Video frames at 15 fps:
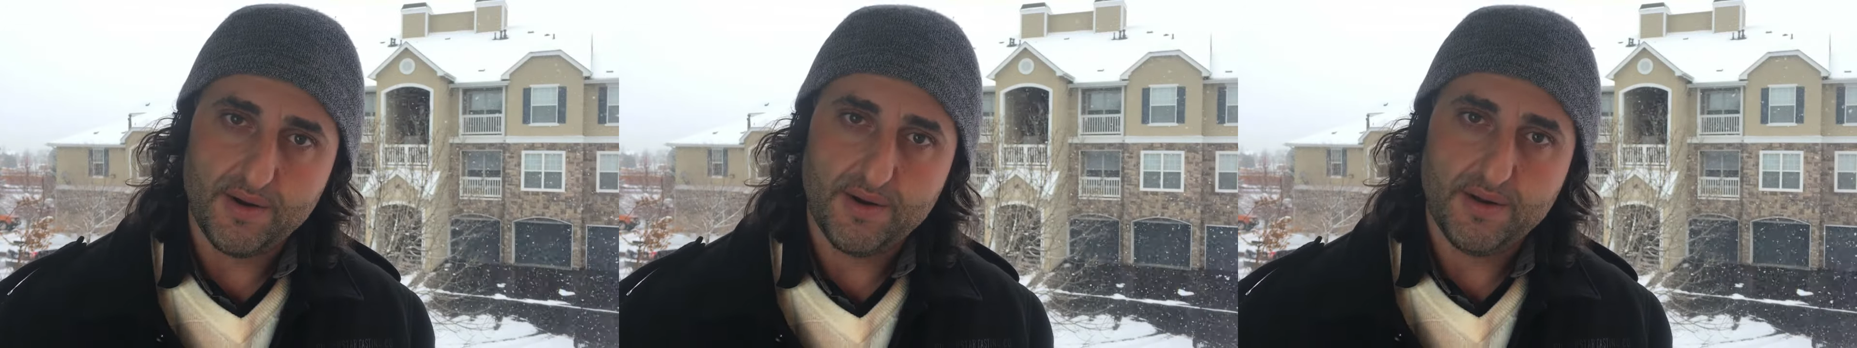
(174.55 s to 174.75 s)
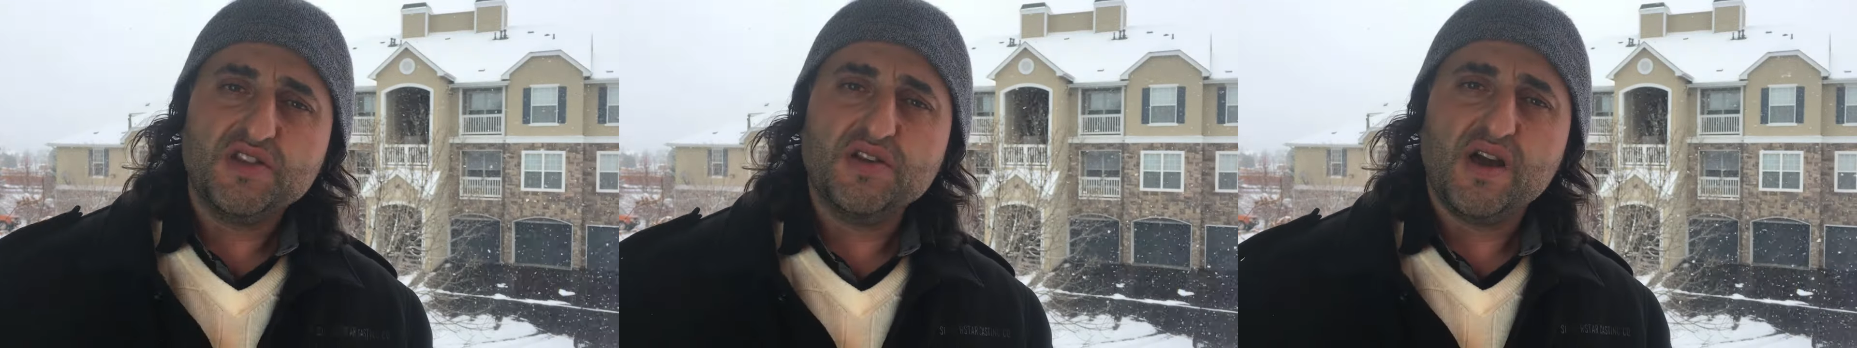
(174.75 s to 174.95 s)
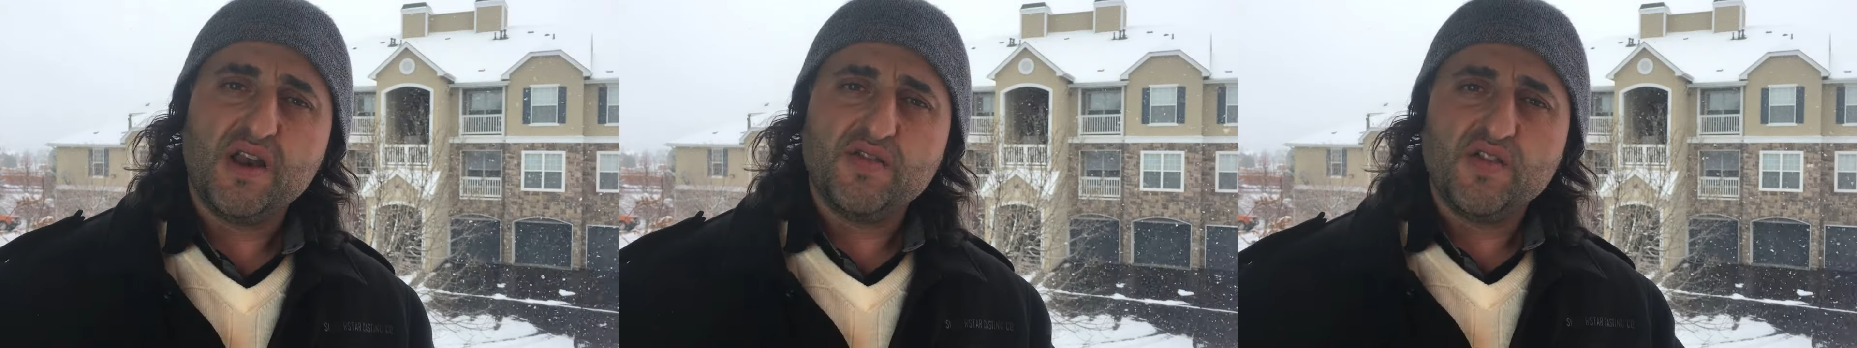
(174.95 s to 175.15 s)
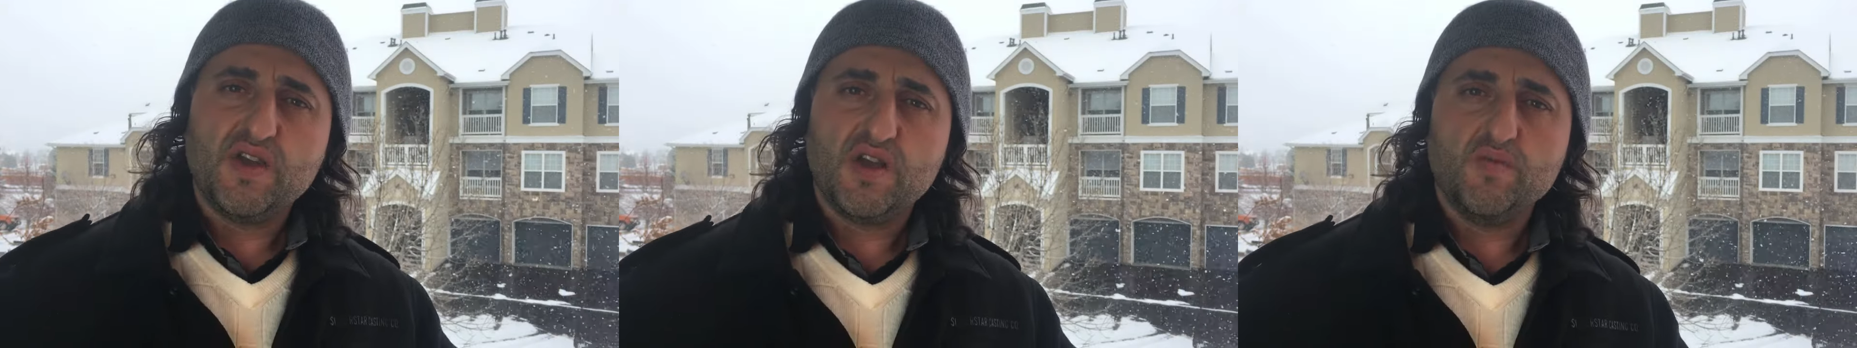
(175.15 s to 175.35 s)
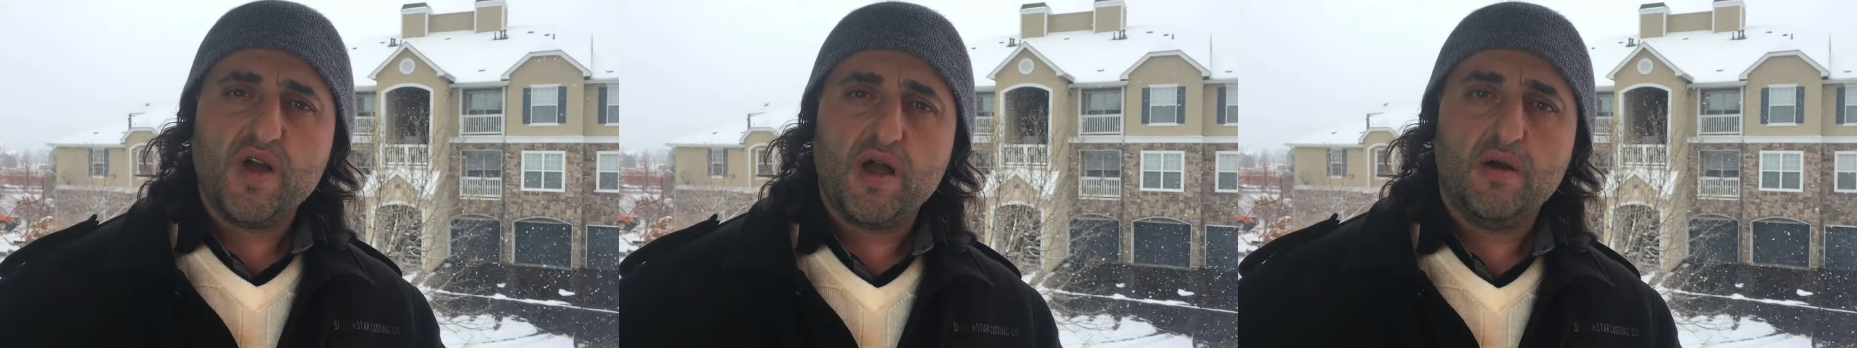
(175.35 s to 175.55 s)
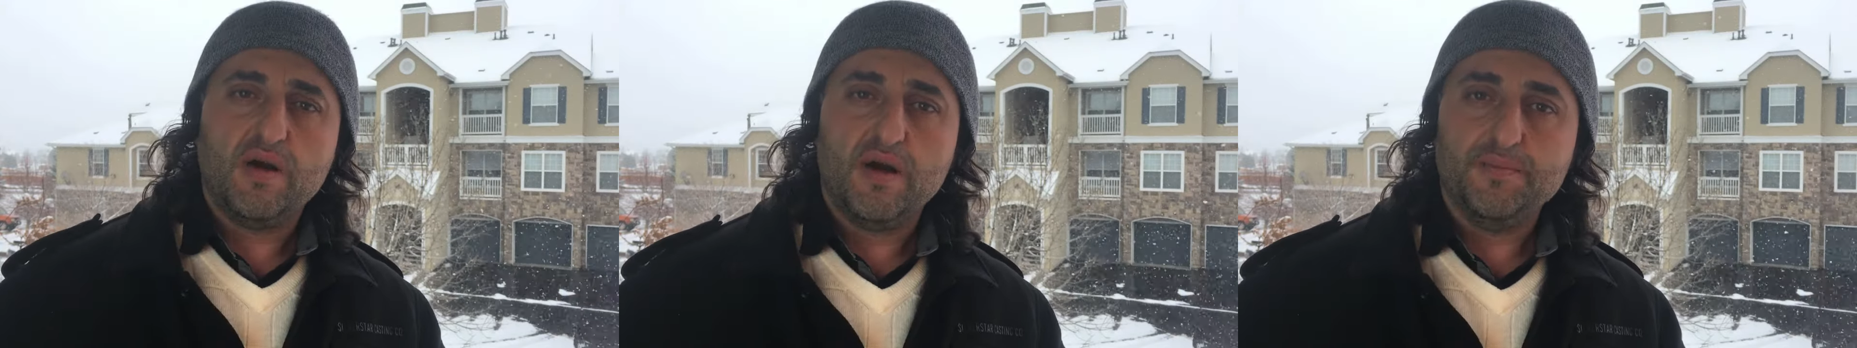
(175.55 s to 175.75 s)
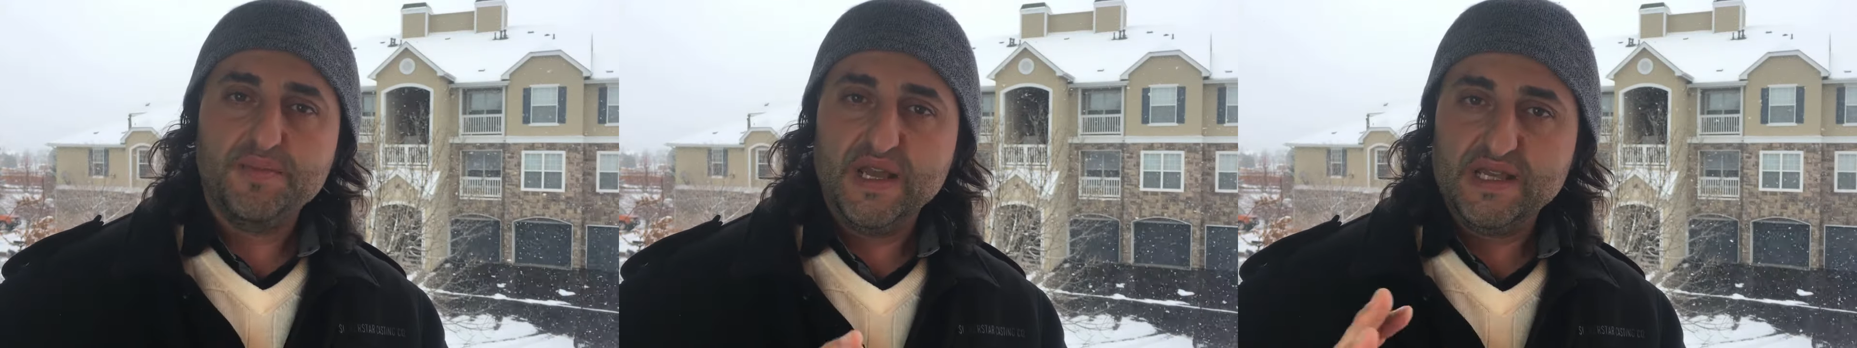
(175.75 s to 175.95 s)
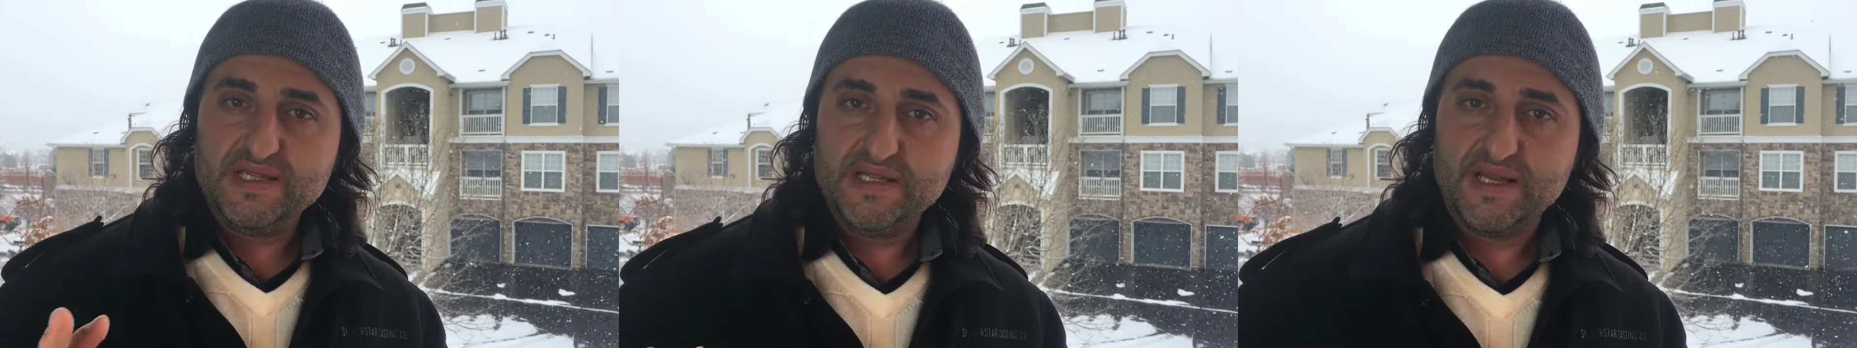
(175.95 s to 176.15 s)
And you got to think about a
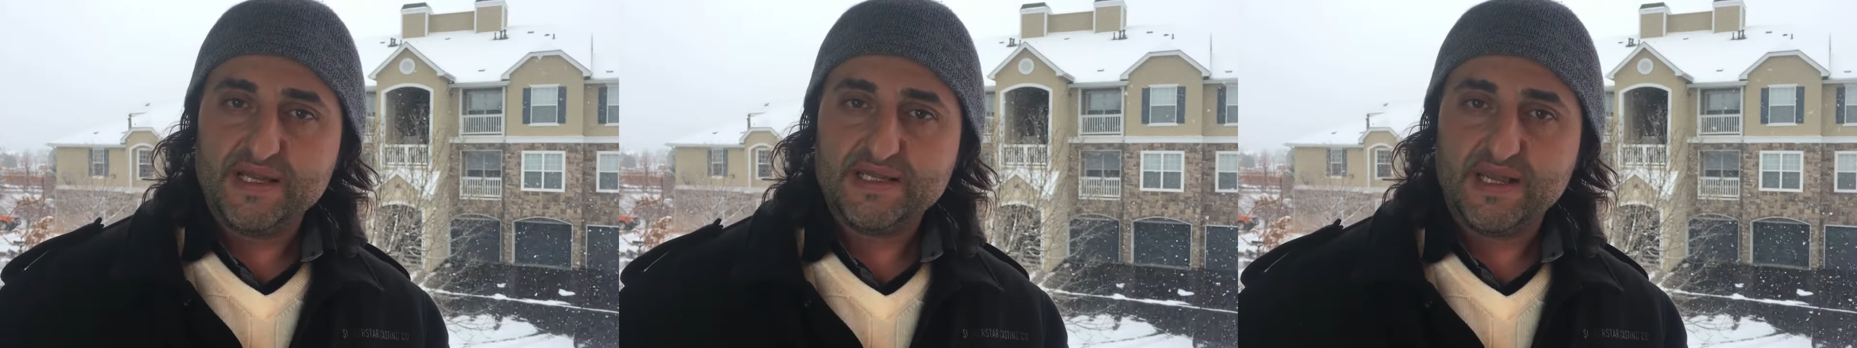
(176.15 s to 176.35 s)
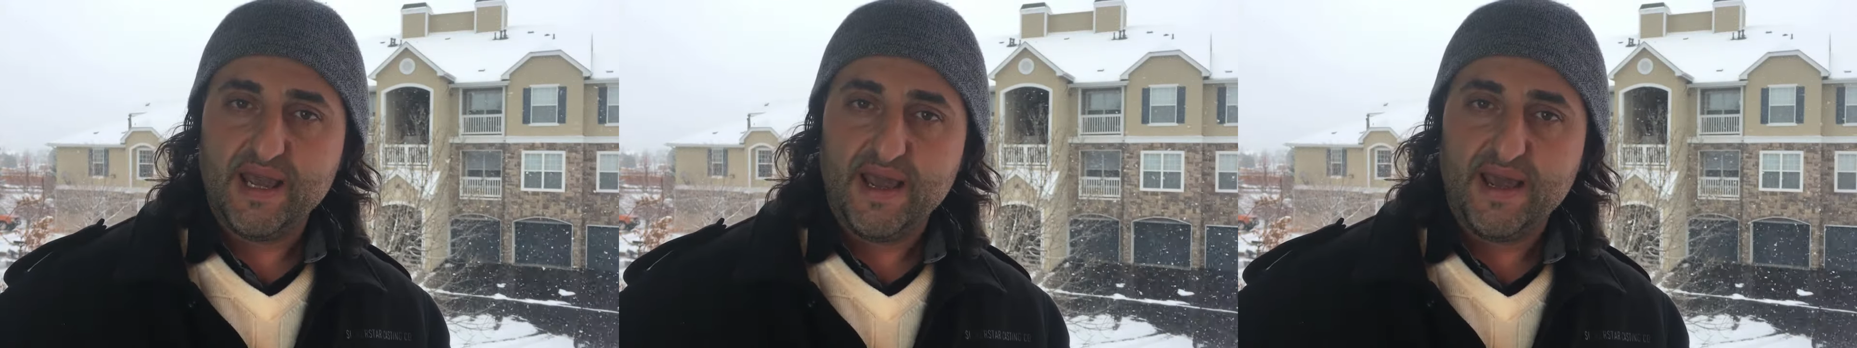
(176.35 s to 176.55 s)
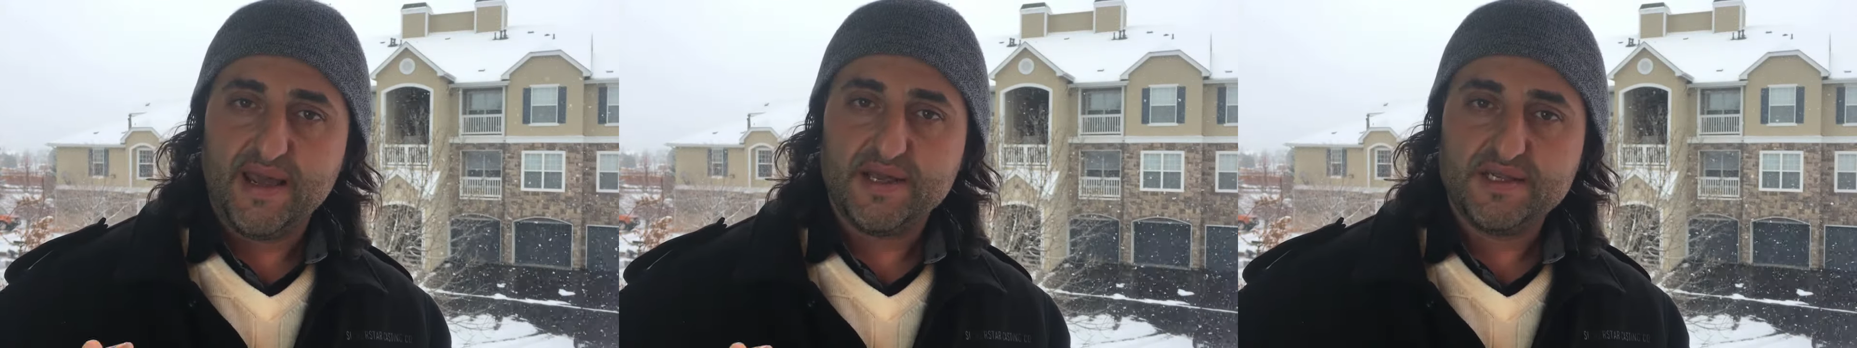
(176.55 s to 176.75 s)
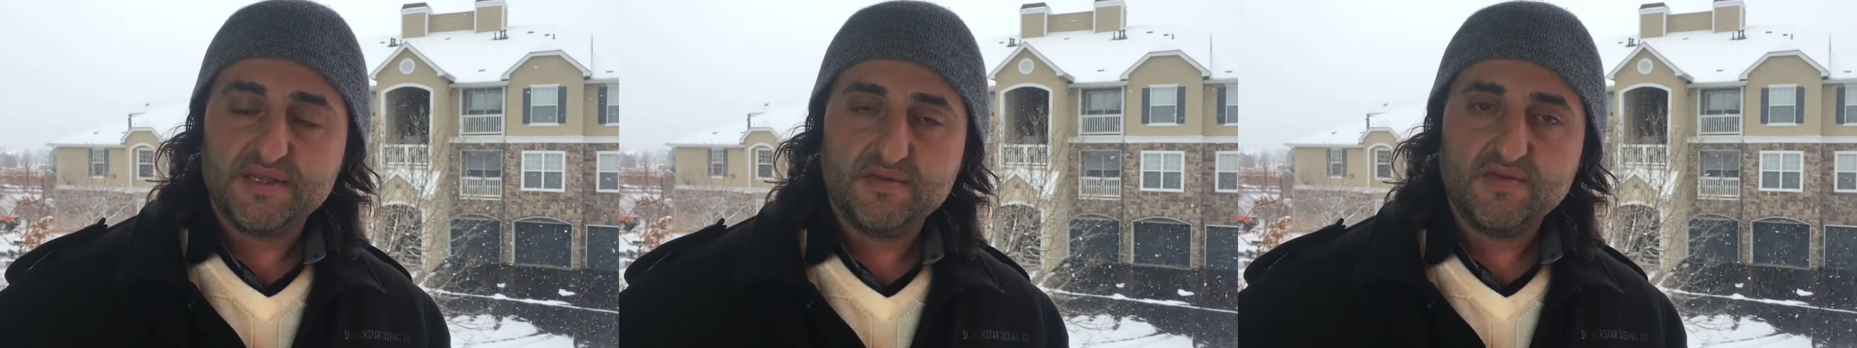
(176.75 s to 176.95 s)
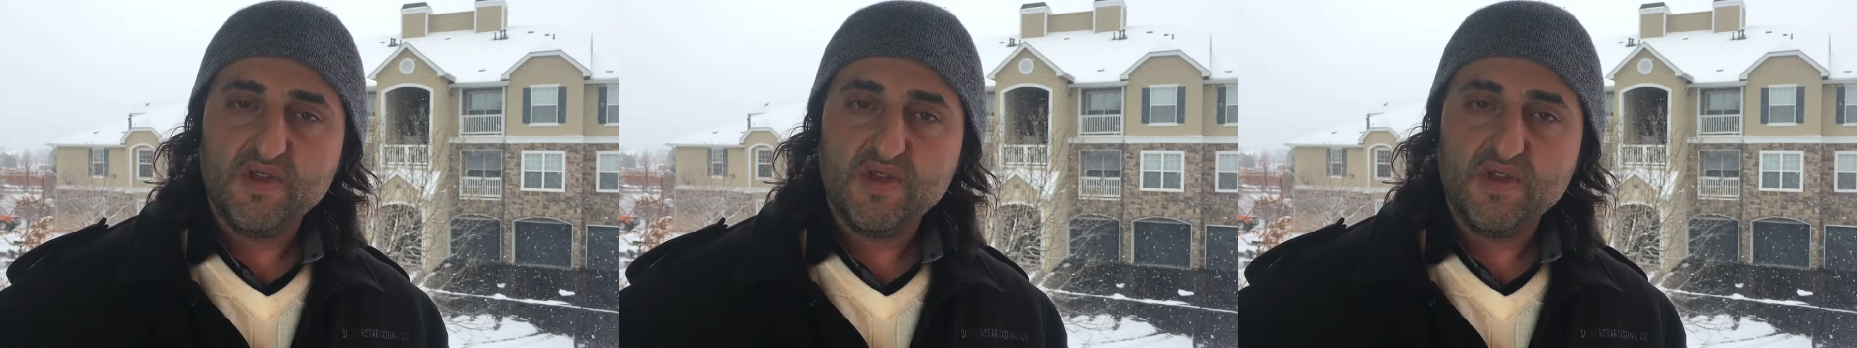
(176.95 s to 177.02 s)
business as,